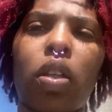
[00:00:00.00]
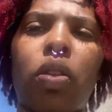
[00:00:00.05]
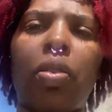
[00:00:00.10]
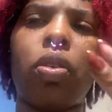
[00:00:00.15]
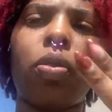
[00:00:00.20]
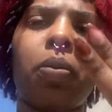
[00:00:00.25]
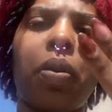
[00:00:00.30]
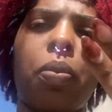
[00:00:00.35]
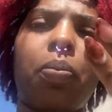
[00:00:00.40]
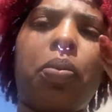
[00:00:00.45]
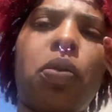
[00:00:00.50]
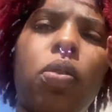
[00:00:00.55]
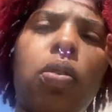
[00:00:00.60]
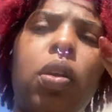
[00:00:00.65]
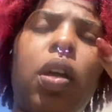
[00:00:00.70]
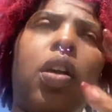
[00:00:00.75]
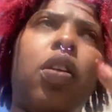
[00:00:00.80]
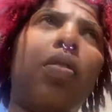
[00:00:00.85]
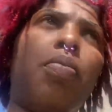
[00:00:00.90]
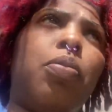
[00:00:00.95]
3 people
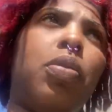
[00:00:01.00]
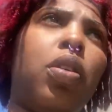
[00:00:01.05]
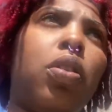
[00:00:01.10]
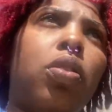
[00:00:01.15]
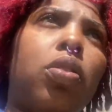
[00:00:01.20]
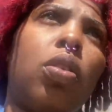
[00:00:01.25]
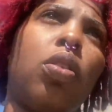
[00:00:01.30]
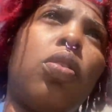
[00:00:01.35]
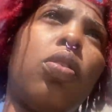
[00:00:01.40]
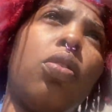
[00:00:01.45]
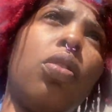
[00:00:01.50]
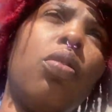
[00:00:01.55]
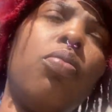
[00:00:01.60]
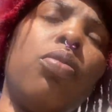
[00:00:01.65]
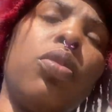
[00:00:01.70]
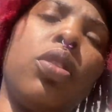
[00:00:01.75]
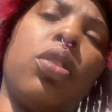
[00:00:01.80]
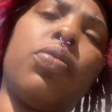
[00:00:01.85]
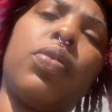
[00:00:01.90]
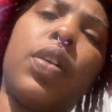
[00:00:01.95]
ahead of me, so
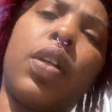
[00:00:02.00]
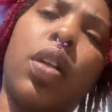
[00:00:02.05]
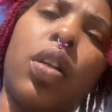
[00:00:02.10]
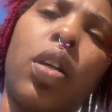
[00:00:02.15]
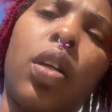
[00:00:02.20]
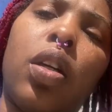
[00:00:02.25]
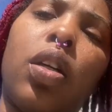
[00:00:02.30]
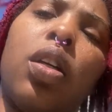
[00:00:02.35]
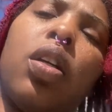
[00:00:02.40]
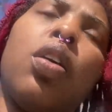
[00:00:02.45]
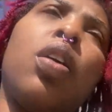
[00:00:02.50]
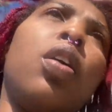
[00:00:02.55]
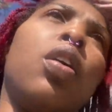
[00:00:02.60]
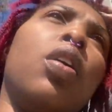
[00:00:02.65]
almost fucking there.